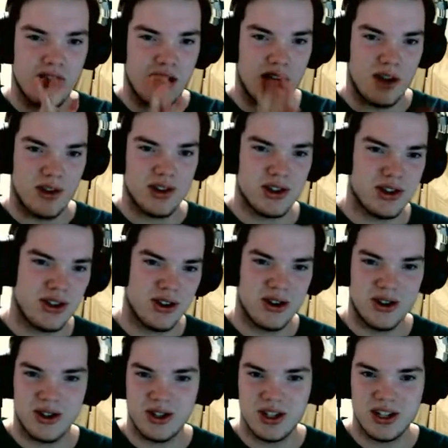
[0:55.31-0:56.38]
all the
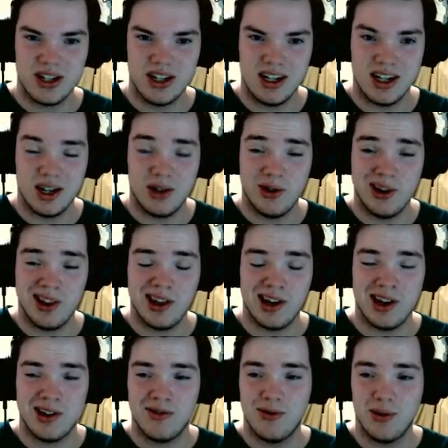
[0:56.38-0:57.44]
starters, including
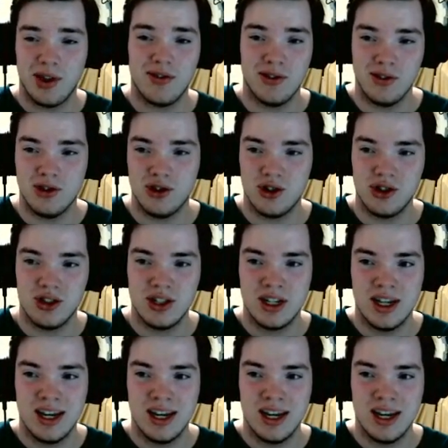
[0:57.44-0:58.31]
their full evolutions.